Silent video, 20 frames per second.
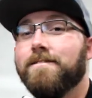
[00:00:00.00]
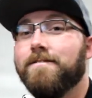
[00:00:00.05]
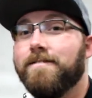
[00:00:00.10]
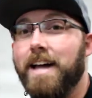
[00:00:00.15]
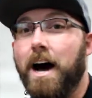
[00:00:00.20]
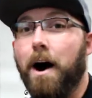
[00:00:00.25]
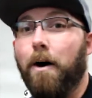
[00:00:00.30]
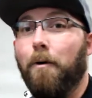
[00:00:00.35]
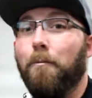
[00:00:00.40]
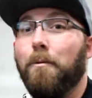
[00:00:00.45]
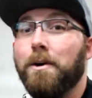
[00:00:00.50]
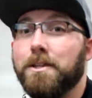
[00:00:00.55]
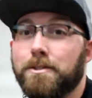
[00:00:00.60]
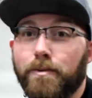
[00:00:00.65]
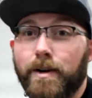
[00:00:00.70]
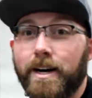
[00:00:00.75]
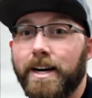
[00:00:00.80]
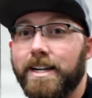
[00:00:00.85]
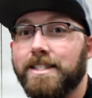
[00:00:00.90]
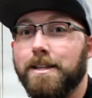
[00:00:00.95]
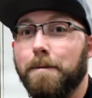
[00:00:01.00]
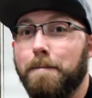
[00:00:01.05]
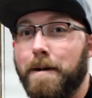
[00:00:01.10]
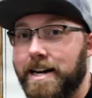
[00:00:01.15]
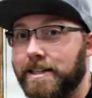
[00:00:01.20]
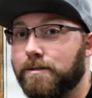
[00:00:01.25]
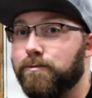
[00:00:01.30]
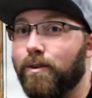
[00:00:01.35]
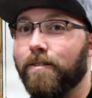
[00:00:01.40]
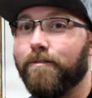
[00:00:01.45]
Now, which one is the
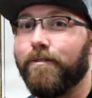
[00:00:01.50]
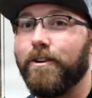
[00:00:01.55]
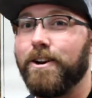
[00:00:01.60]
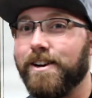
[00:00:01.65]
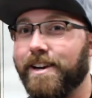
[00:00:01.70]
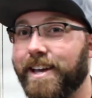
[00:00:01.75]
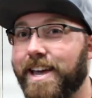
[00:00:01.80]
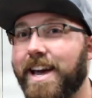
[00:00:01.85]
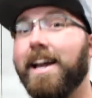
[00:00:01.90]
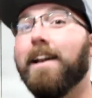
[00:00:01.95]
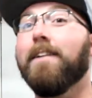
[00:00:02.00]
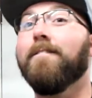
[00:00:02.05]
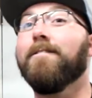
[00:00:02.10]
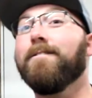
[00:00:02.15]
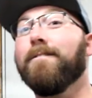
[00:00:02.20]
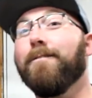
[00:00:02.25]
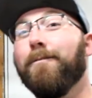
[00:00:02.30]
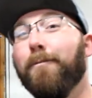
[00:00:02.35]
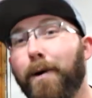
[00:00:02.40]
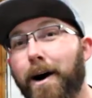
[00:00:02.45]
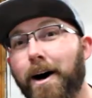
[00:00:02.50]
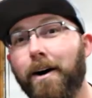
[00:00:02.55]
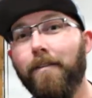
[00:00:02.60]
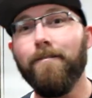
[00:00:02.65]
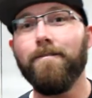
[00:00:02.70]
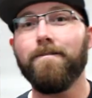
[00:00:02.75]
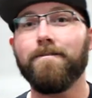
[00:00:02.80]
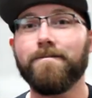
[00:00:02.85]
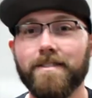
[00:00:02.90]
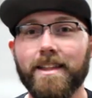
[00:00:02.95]
best one for your kid?
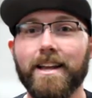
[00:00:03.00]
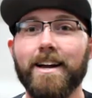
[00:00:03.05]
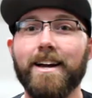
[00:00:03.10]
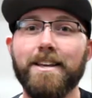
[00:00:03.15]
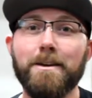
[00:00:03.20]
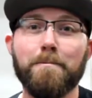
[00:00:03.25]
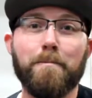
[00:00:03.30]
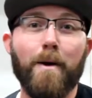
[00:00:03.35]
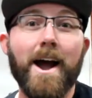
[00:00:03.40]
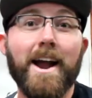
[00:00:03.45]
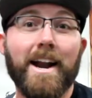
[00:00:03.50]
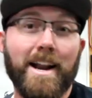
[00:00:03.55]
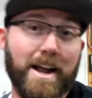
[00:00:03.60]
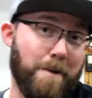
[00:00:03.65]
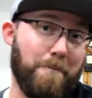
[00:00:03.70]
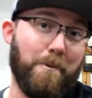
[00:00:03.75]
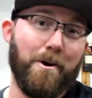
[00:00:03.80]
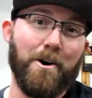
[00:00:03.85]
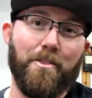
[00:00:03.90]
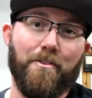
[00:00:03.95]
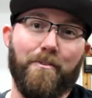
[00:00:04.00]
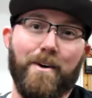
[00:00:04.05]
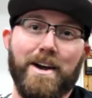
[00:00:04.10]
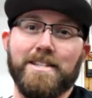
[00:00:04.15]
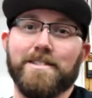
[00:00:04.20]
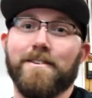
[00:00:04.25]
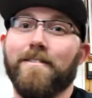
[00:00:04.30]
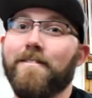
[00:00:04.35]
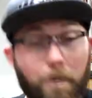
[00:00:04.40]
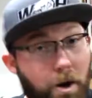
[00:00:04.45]
Well, you're probably gonna hear both
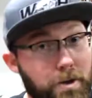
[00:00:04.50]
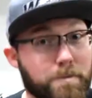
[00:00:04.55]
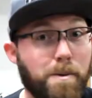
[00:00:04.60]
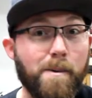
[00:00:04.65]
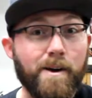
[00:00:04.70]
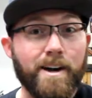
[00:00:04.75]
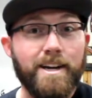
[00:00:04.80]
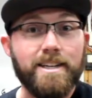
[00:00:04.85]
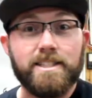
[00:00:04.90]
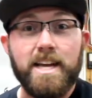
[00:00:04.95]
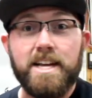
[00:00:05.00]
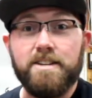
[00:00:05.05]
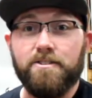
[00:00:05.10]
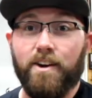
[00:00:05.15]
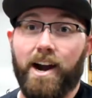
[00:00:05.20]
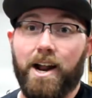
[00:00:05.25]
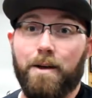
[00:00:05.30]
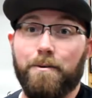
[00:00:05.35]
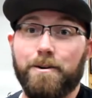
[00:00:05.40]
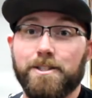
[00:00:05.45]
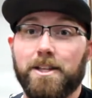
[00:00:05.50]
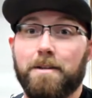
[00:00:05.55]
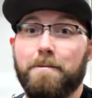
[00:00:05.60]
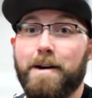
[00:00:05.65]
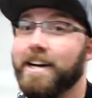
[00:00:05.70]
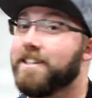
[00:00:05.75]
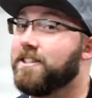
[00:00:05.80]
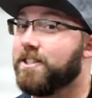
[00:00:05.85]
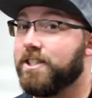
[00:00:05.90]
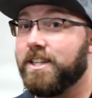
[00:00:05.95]
ways. Most people are gonna say training wheels are the
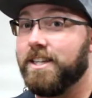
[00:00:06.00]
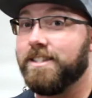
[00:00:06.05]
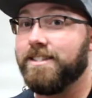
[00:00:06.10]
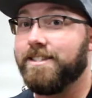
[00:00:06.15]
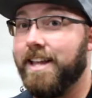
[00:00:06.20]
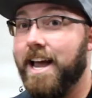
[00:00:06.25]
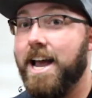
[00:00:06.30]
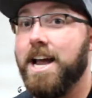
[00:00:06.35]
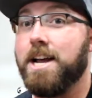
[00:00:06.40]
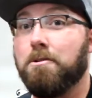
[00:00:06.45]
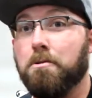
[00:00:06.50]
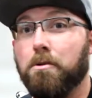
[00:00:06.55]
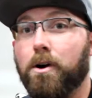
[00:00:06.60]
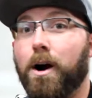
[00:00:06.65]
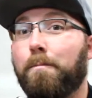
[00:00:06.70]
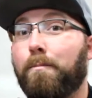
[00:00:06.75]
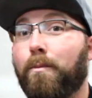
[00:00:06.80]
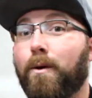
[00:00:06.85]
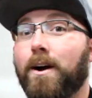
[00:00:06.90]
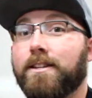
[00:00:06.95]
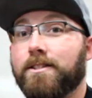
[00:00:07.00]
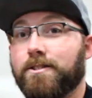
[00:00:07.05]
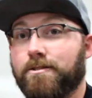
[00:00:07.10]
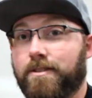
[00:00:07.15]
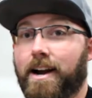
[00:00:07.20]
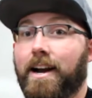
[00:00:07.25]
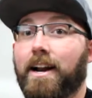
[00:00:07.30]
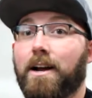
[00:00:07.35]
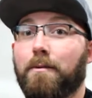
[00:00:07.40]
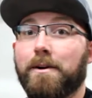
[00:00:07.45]
best just because they grew up with
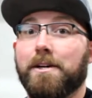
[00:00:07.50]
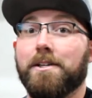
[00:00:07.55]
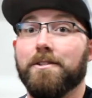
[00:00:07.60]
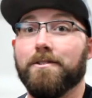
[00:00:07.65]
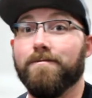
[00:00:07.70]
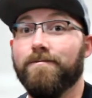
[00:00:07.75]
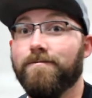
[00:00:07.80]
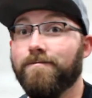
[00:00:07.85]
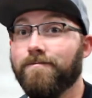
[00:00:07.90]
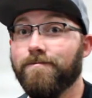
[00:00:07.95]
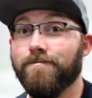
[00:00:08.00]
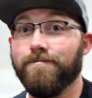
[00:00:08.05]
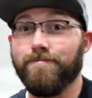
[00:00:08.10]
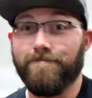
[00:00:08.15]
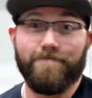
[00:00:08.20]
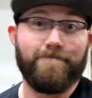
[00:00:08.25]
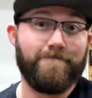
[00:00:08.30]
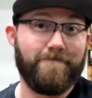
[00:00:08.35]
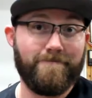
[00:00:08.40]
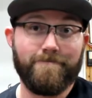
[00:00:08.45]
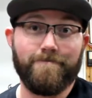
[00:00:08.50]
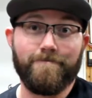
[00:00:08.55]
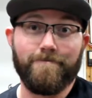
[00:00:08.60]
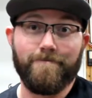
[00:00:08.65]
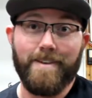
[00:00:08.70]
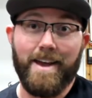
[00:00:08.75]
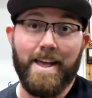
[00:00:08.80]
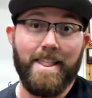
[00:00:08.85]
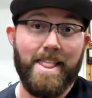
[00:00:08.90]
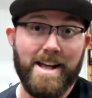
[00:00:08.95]
training wheels.
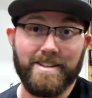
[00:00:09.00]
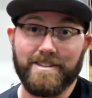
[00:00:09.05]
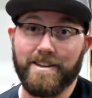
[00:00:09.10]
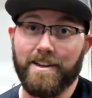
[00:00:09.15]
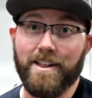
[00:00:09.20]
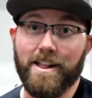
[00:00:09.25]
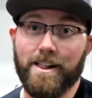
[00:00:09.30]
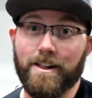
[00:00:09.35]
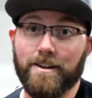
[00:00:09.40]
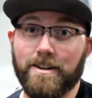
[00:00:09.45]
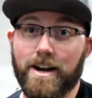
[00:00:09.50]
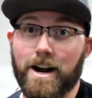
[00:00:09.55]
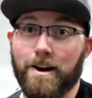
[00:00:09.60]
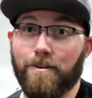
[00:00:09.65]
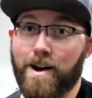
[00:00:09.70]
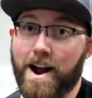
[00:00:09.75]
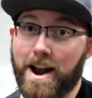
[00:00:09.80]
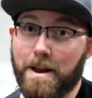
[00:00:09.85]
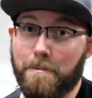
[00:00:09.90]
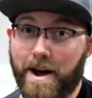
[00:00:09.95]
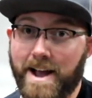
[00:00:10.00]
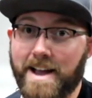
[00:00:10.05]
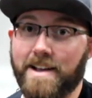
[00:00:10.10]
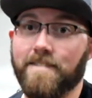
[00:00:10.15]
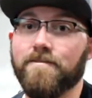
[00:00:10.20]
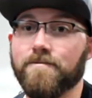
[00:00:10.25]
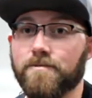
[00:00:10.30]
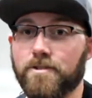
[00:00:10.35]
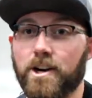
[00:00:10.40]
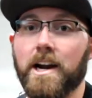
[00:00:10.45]
And that's how they learned how to ride a bike,
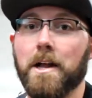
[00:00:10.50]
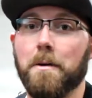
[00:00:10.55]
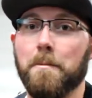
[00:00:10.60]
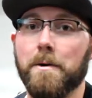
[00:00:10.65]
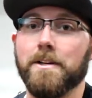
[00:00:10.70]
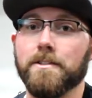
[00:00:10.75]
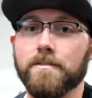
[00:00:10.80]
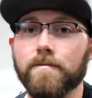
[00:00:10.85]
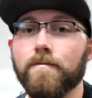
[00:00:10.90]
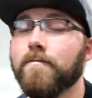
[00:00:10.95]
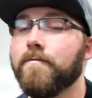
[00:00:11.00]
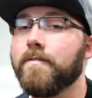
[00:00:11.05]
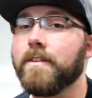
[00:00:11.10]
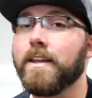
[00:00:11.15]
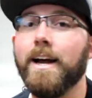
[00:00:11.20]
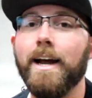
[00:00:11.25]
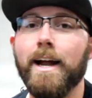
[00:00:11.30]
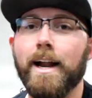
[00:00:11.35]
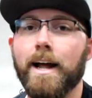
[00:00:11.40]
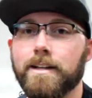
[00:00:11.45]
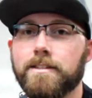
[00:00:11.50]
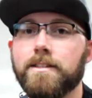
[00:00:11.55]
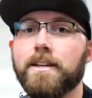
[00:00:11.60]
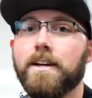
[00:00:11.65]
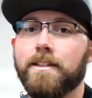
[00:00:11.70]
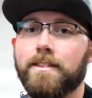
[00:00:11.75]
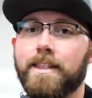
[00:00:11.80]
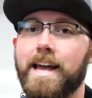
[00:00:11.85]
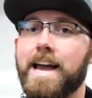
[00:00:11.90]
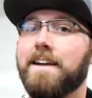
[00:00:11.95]
training wheels. And that's a
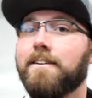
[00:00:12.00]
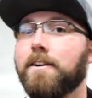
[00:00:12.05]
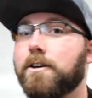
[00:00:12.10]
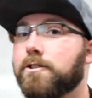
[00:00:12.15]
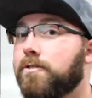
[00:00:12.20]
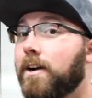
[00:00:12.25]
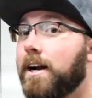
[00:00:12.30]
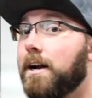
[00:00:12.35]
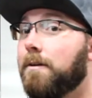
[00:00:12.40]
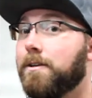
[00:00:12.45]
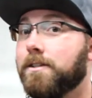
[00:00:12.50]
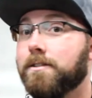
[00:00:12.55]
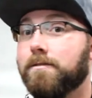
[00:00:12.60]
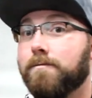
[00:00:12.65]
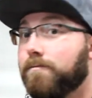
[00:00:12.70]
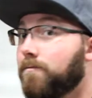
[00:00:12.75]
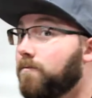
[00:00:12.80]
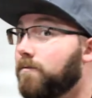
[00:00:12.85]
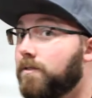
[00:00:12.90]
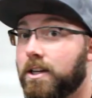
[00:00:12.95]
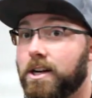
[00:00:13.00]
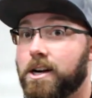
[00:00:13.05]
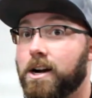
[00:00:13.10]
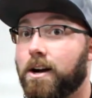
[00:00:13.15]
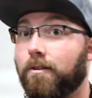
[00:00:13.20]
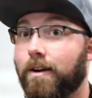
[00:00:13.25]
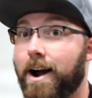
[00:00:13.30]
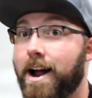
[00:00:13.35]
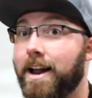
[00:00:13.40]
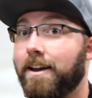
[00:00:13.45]
good thing. You know, training wheels, they're a
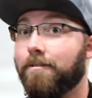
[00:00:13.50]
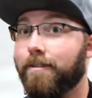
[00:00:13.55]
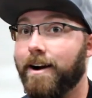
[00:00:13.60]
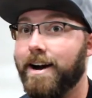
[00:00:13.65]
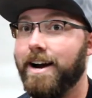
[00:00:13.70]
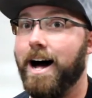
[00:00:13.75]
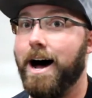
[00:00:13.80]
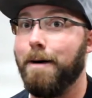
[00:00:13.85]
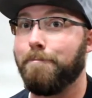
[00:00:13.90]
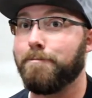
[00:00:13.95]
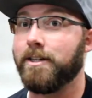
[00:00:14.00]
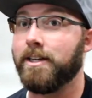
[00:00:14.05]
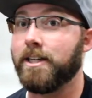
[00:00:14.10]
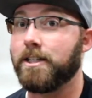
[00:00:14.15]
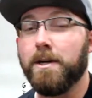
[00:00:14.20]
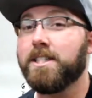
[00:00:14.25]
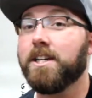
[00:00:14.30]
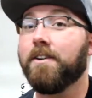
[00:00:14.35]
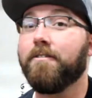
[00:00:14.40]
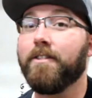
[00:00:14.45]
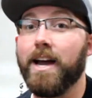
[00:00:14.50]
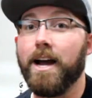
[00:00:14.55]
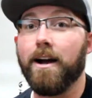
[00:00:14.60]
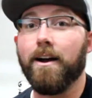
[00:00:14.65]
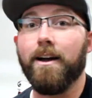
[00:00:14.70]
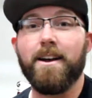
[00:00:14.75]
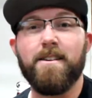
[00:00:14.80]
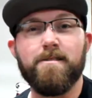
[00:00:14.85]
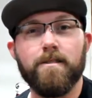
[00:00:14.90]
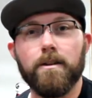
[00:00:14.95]
great option, especially if they're
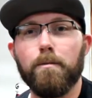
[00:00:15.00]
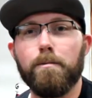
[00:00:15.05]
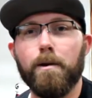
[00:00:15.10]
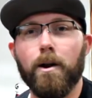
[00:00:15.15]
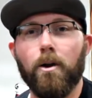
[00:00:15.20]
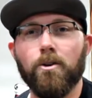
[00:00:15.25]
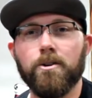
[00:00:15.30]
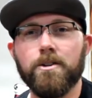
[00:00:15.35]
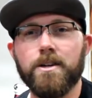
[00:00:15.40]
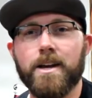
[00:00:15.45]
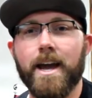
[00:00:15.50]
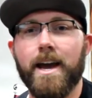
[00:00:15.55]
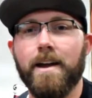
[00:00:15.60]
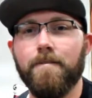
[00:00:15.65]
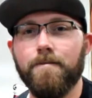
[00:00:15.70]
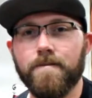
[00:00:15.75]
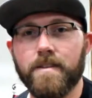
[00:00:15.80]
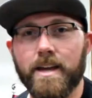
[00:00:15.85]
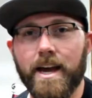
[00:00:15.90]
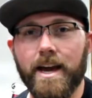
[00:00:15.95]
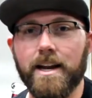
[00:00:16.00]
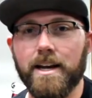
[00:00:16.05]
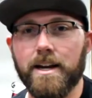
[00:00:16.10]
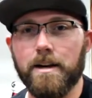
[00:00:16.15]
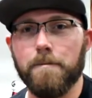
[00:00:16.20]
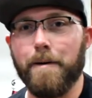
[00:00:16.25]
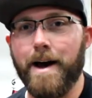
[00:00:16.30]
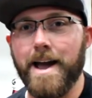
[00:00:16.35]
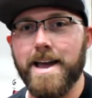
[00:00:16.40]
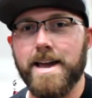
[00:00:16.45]
even a little bit older kid, getting
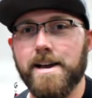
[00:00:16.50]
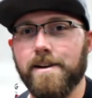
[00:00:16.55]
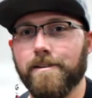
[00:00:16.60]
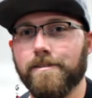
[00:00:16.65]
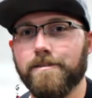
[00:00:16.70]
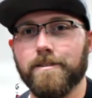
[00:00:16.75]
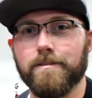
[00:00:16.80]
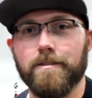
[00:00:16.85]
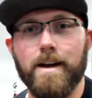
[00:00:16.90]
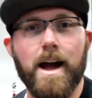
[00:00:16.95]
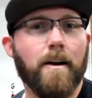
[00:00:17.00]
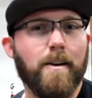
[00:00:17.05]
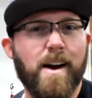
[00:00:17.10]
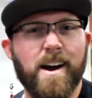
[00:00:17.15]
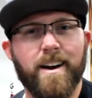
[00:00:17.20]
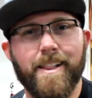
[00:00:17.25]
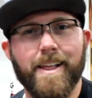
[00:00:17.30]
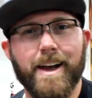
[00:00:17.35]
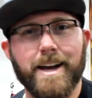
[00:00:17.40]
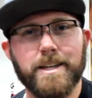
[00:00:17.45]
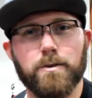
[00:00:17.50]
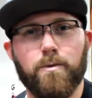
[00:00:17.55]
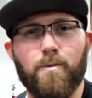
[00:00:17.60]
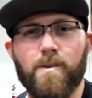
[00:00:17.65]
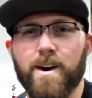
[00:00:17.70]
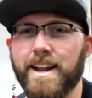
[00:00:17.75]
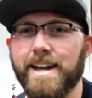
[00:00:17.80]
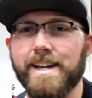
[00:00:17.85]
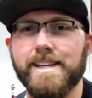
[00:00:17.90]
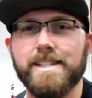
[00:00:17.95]
into biking, right around like a
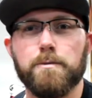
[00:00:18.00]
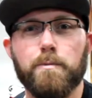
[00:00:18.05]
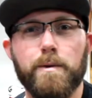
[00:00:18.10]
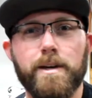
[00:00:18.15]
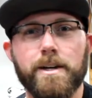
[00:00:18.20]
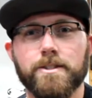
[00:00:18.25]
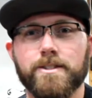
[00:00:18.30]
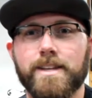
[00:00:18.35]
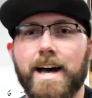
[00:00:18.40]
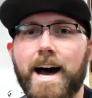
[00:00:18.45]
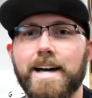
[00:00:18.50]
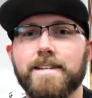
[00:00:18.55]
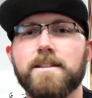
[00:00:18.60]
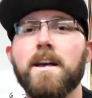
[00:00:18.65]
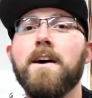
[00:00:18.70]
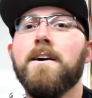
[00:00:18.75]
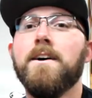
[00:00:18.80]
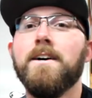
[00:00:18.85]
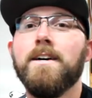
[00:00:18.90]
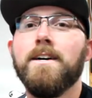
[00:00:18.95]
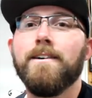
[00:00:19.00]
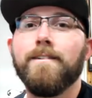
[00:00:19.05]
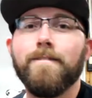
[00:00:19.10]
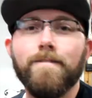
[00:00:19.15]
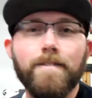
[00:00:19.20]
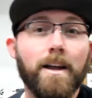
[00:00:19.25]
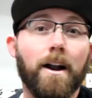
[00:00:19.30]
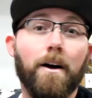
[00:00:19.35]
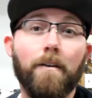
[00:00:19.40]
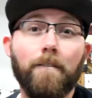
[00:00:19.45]
20-inch wheel size.
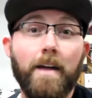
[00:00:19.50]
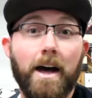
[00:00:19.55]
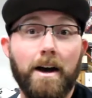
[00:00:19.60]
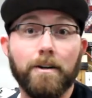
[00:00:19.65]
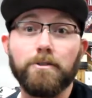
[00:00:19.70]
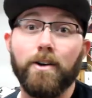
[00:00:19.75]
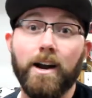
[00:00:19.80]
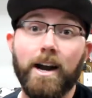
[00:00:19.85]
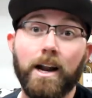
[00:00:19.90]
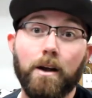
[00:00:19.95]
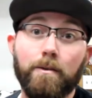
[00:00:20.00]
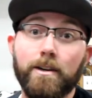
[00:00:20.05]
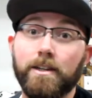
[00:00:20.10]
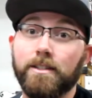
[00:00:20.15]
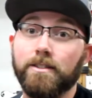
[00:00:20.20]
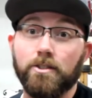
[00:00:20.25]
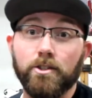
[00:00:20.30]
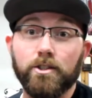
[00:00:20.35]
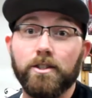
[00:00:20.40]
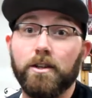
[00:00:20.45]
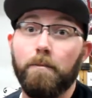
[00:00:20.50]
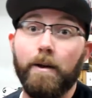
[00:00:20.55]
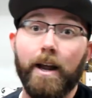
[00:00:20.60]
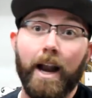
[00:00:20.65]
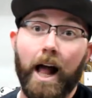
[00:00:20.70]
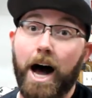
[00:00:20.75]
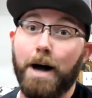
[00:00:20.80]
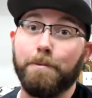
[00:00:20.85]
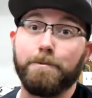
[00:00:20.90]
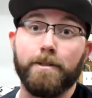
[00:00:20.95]
You know, that training wheels, those are gonna be
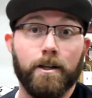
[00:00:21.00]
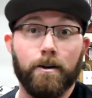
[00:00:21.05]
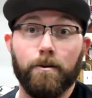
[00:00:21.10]
an option.